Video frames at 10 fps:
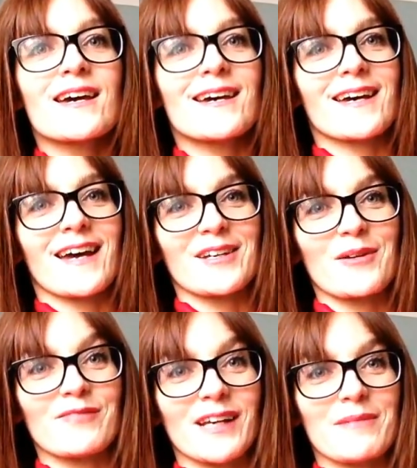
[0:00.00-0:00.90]
Uh, I know
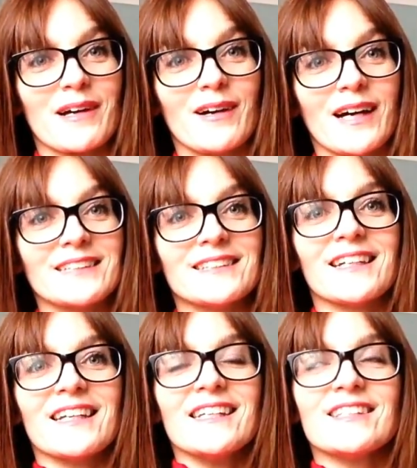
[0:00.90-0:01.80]
I'm really behind.
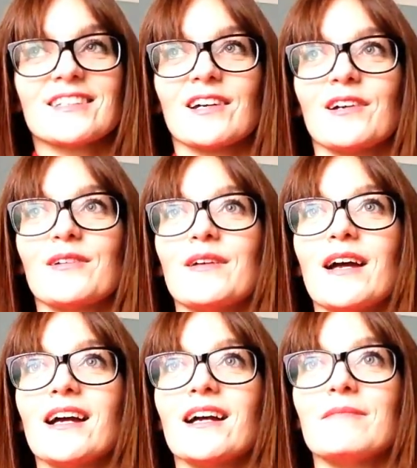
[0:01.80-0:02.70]
So
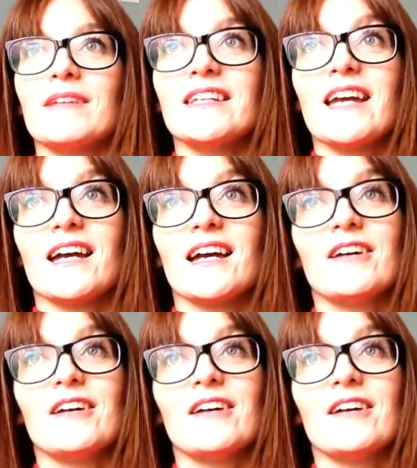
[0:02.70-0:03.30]
um, yeah,